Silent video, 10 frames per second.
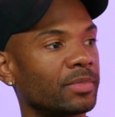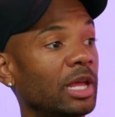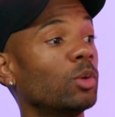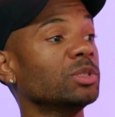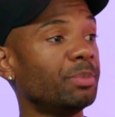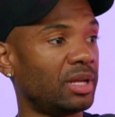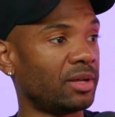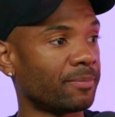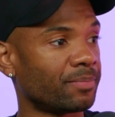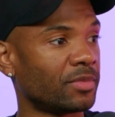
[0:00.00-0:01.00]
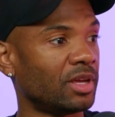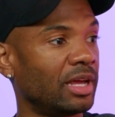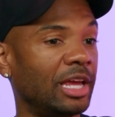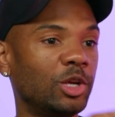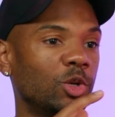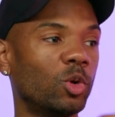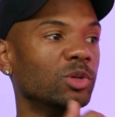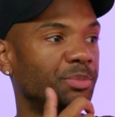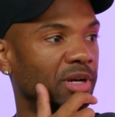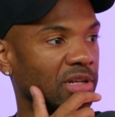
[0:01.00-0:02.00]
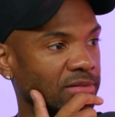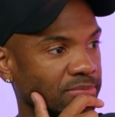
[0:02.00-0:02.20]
it was me, and you knew it was money.